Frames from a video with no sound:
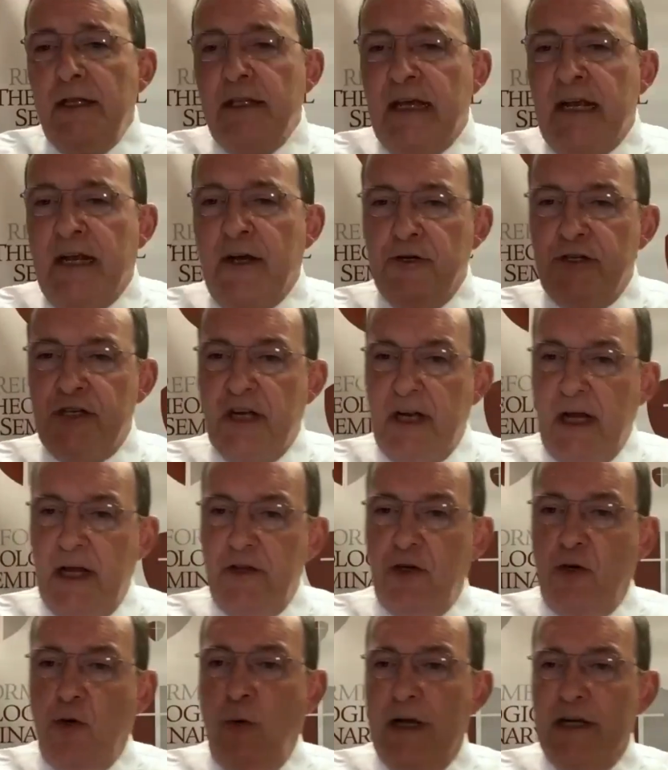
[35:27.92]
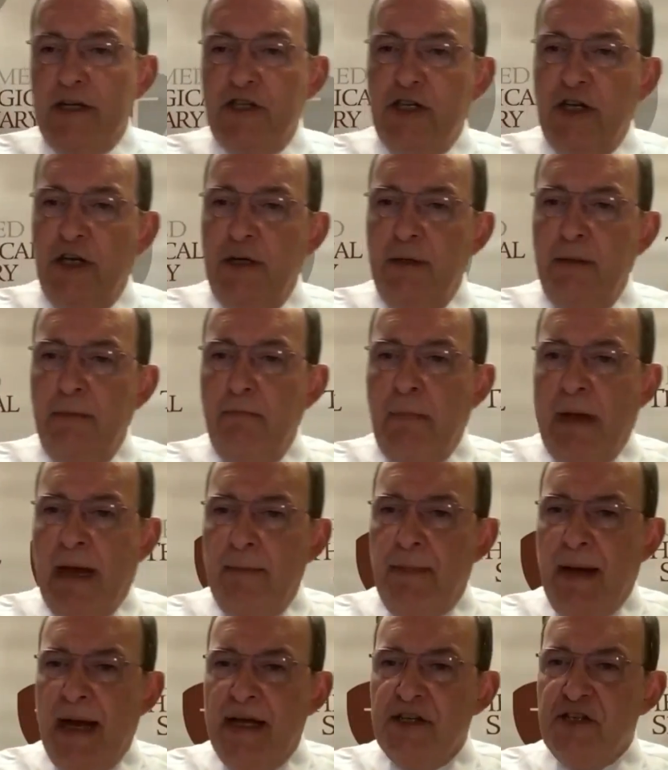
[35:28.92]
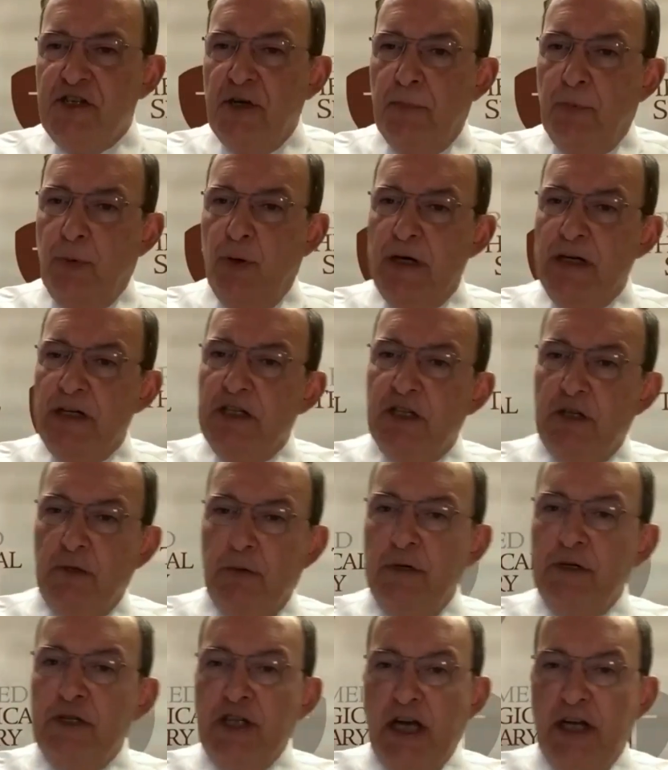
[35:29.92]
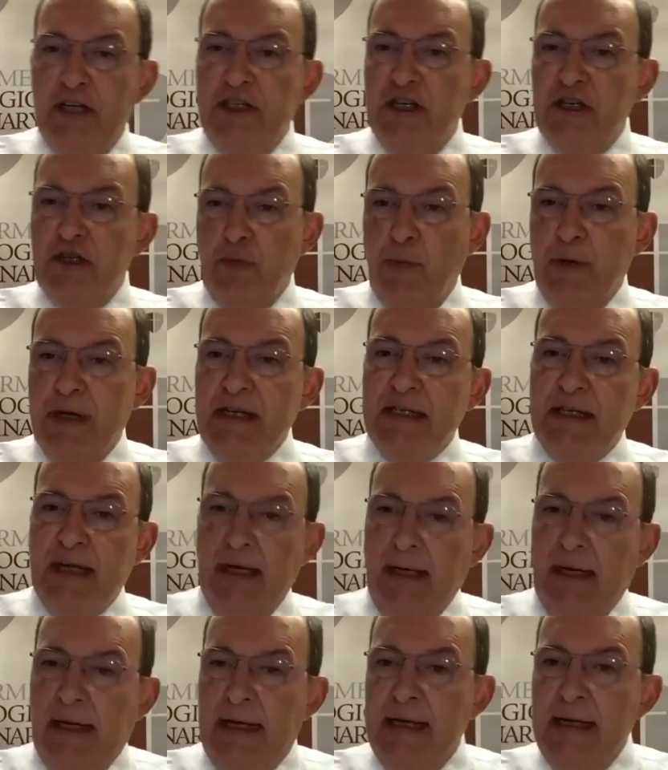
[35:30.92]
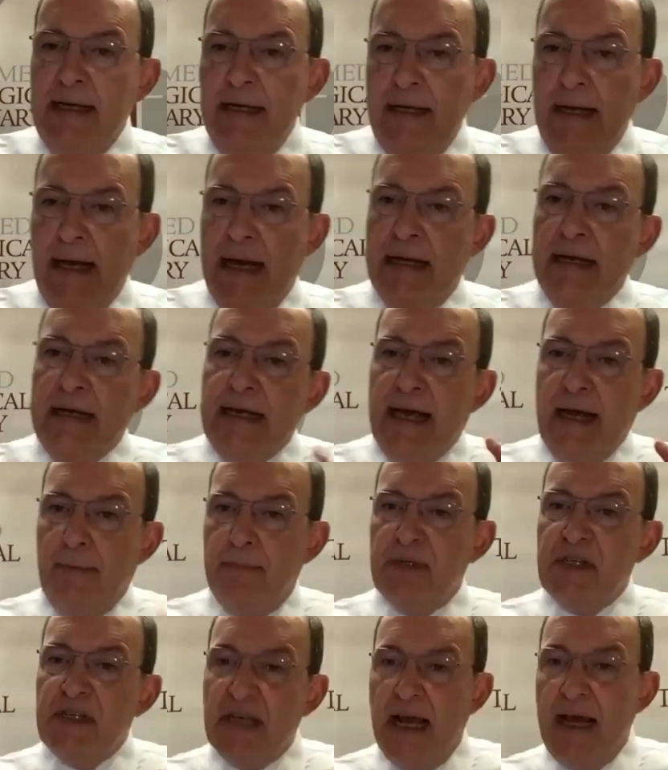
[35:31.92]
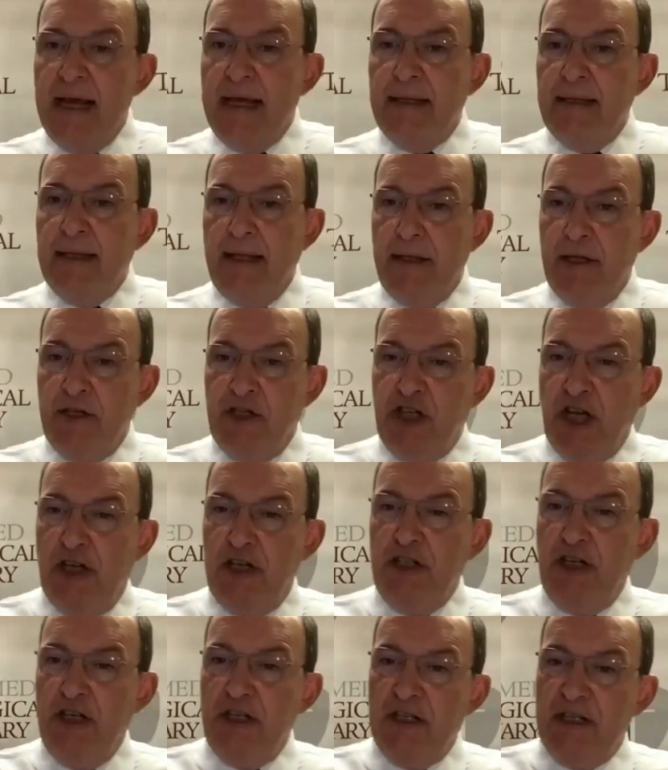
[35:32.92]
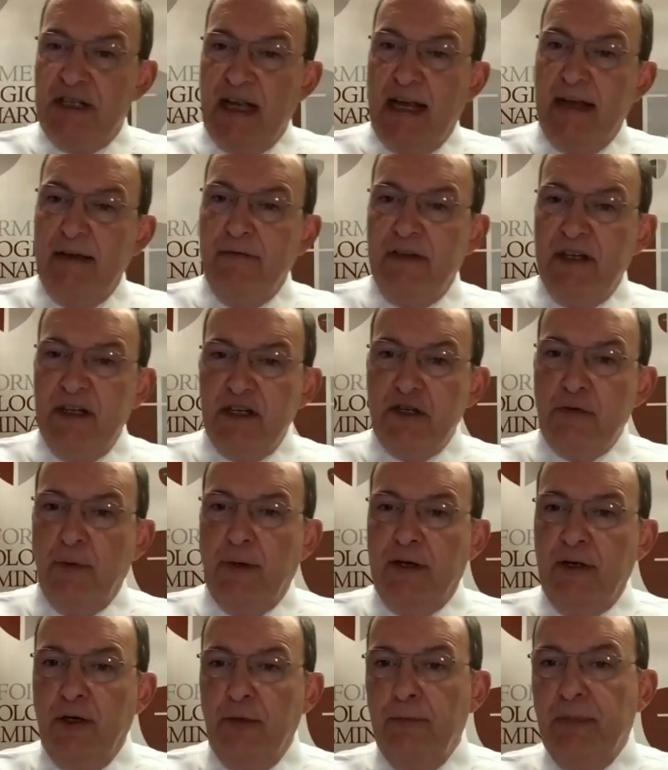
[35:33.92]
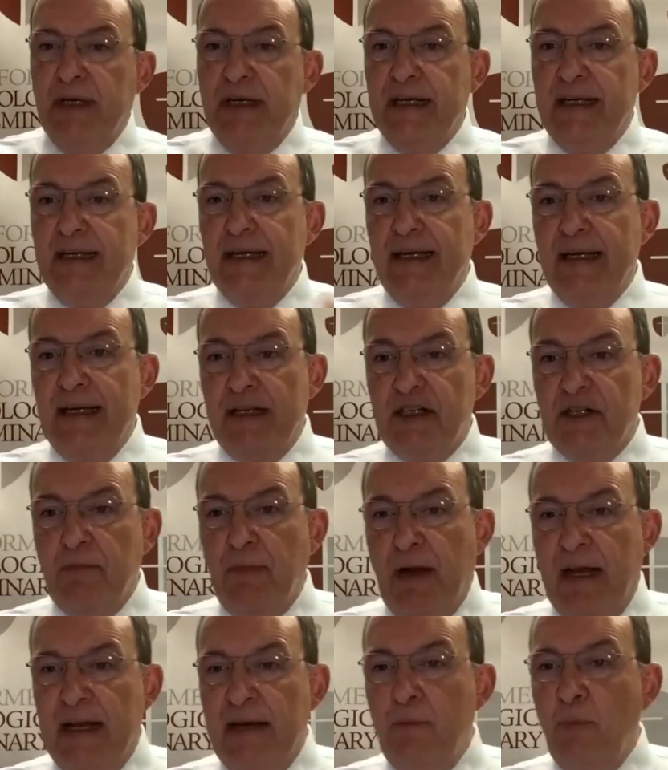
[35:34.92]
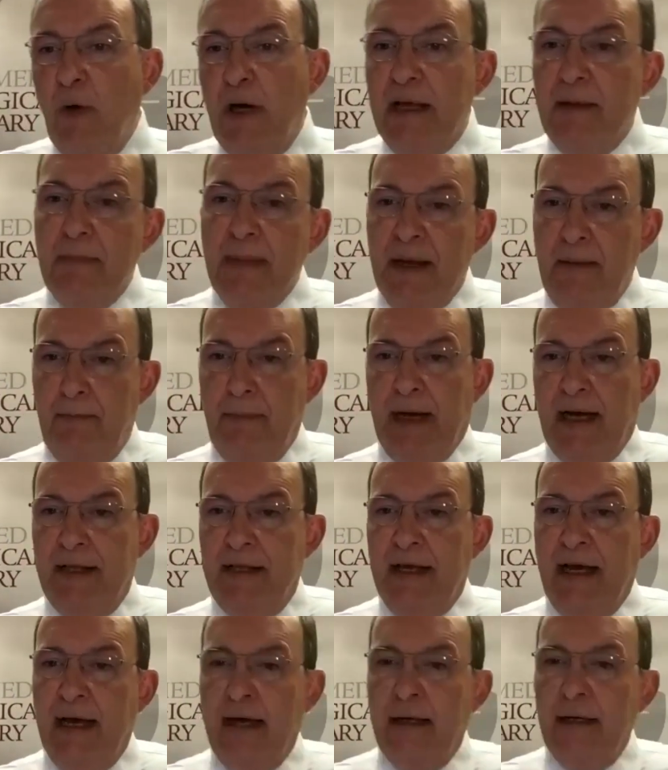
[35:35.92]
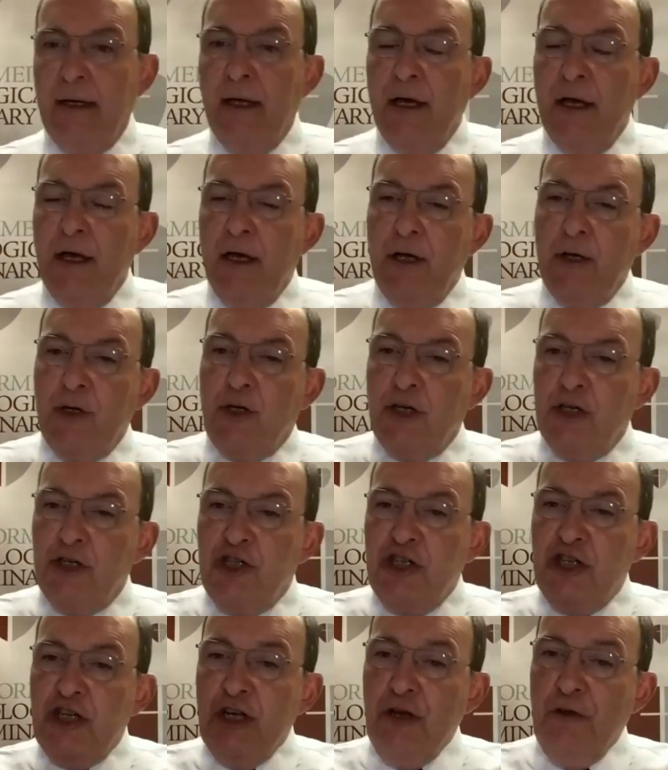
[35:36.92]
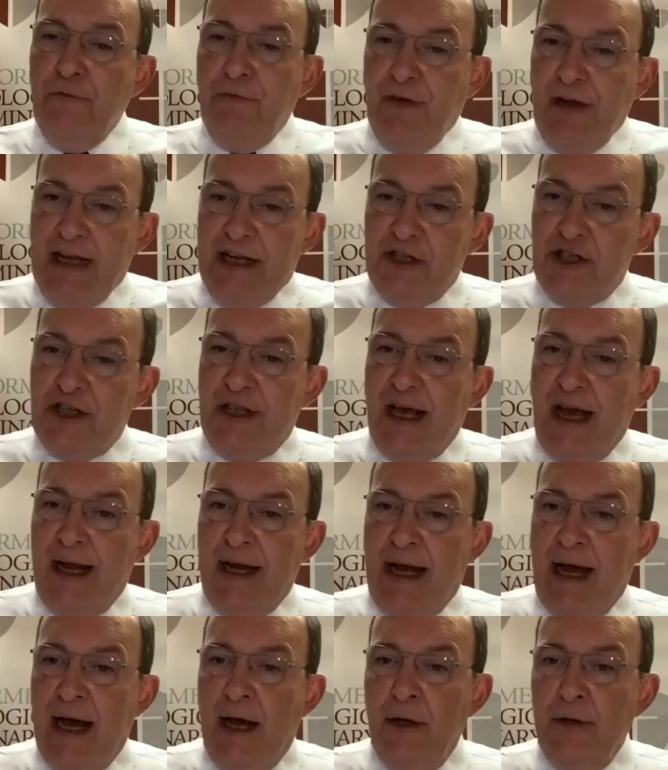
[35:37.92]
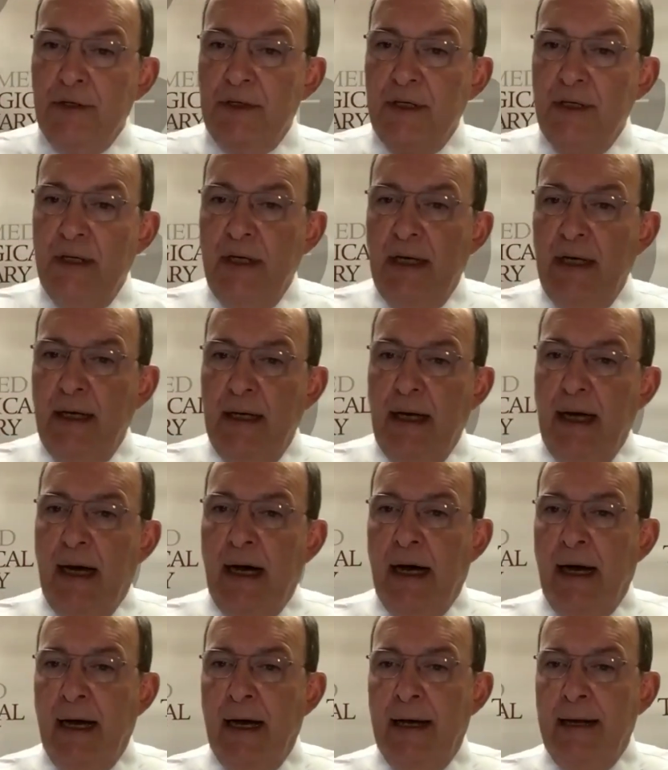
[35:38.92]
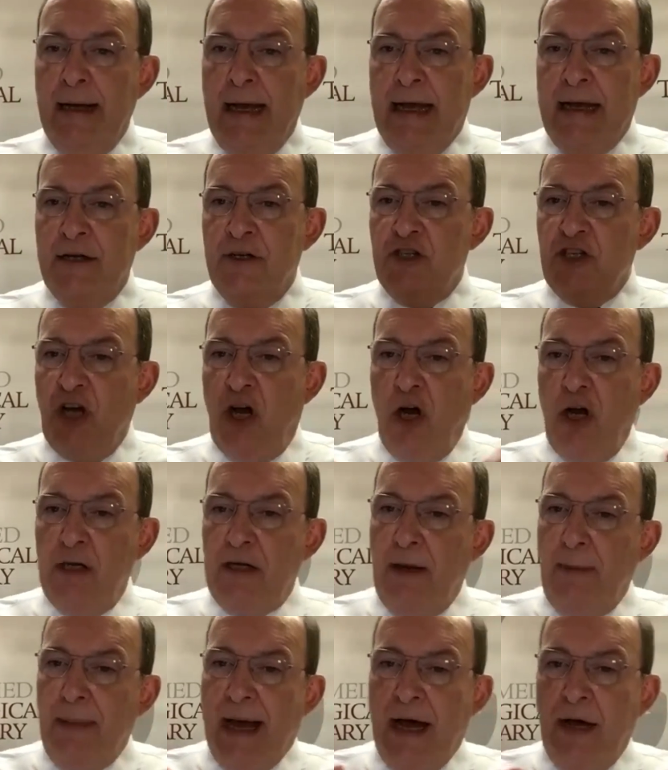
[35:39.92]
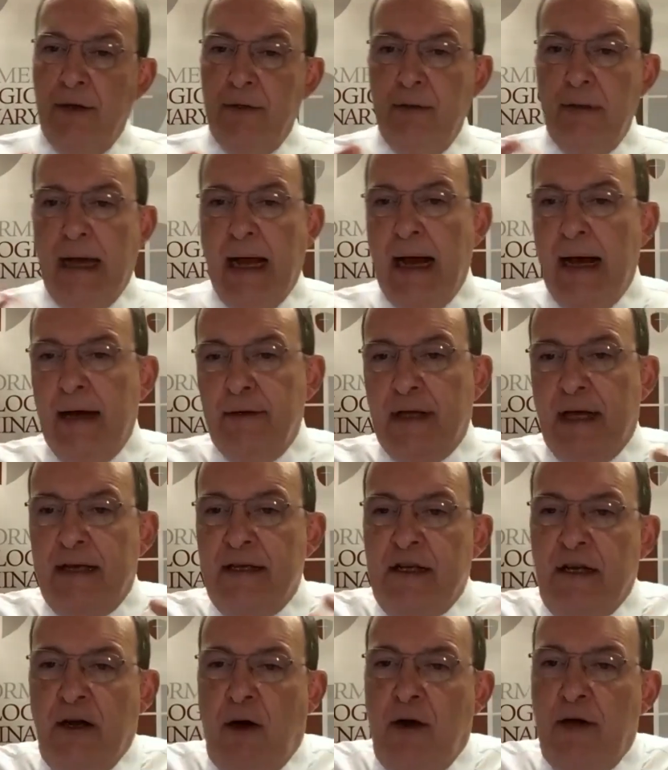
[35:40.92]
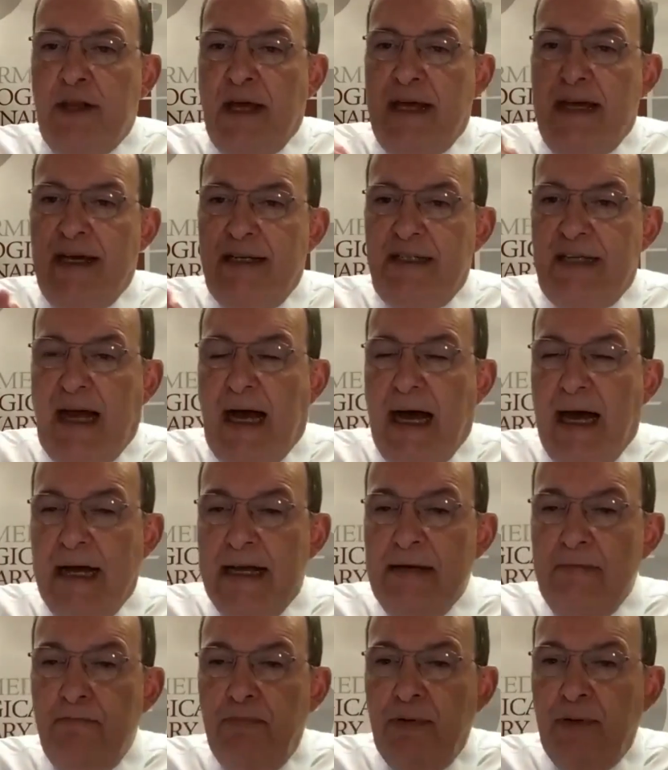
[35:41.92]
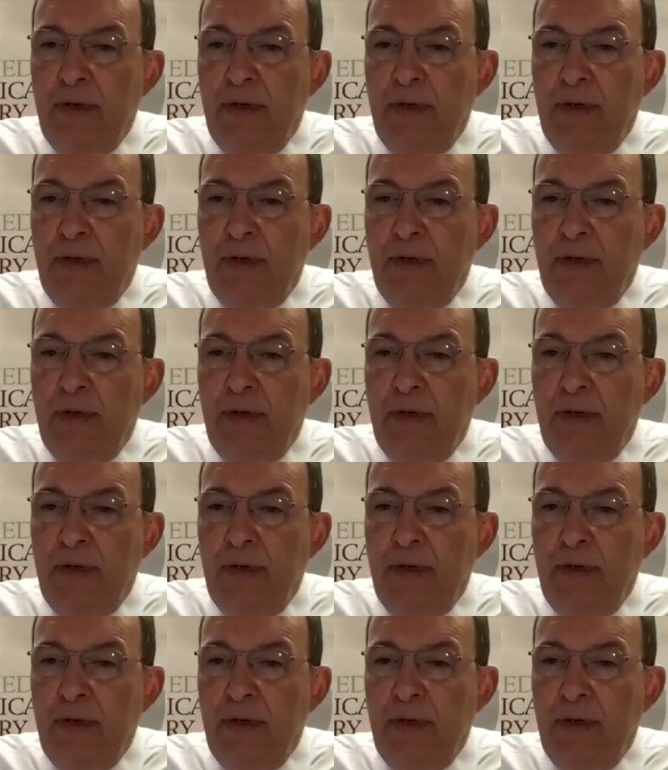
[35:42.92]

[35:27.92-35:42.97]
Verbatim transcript: Here's another question. My pastor preached through Judges recently, and he kept saying that the Judges saved Israel, but he didn't explain what he meant by that. Could you flesh that out uh, and talk about how they, you know, are they a type